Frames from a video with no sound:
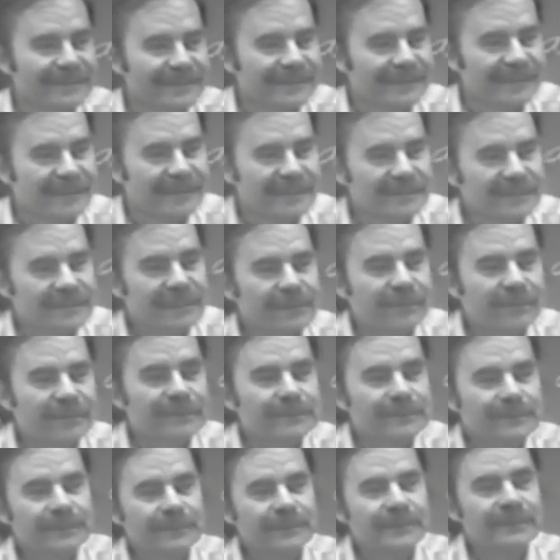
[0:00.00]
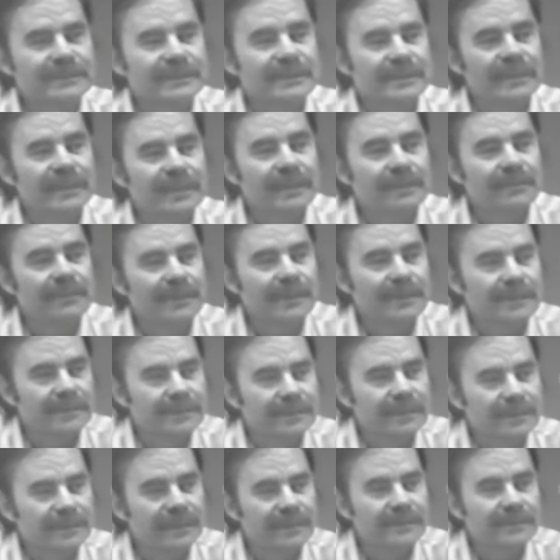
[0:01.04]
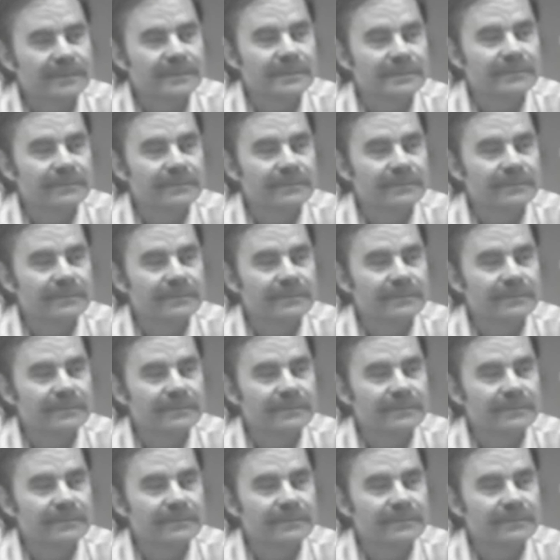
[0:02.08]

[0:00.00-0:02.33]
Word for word: any secrets which ones they are, but uh,